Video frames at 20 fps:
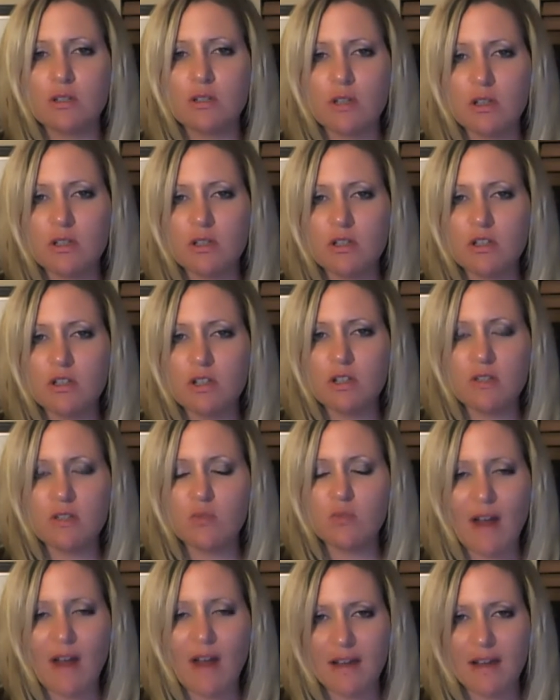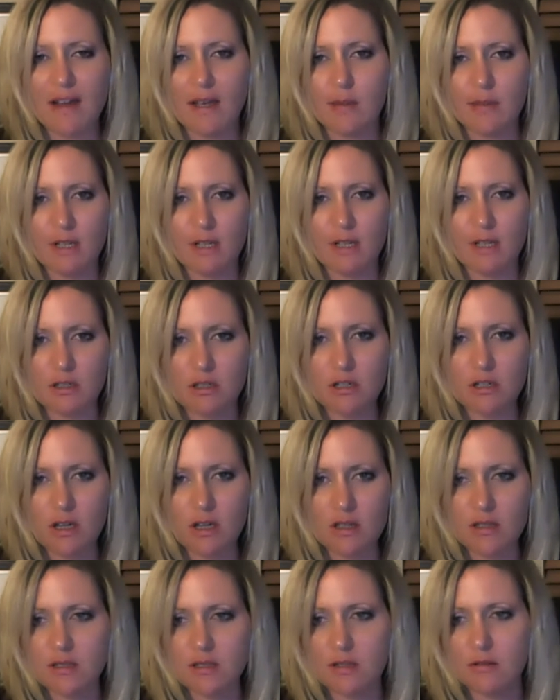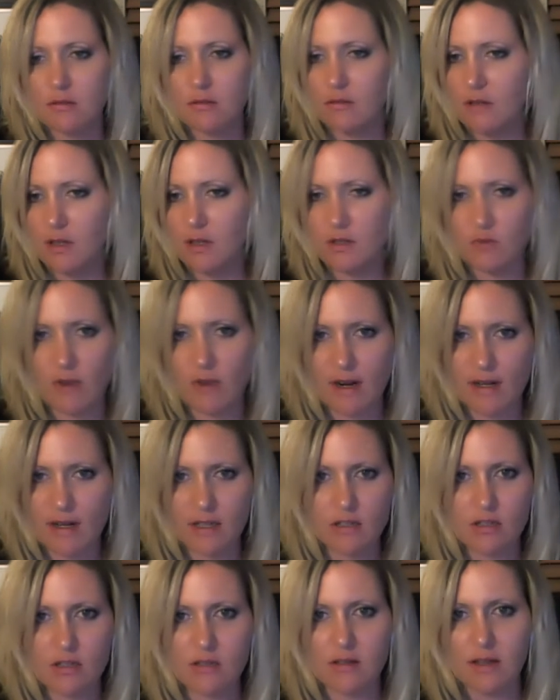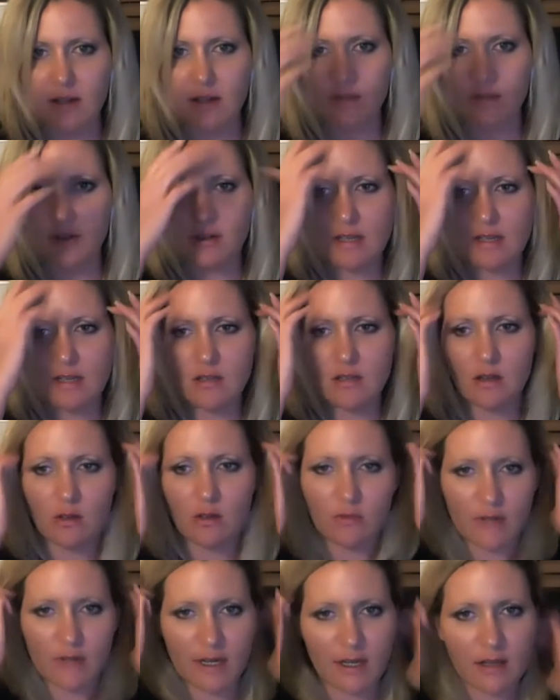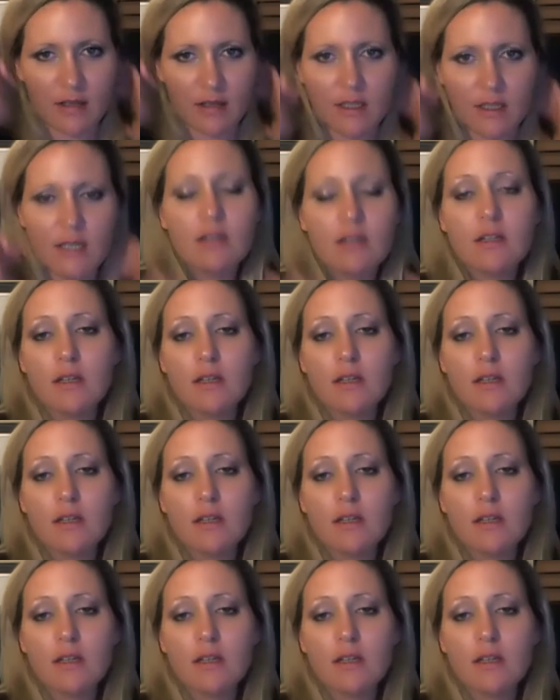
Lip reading: It's just ready. I mean, it just is ready, just like a few days ago, right, Elliot?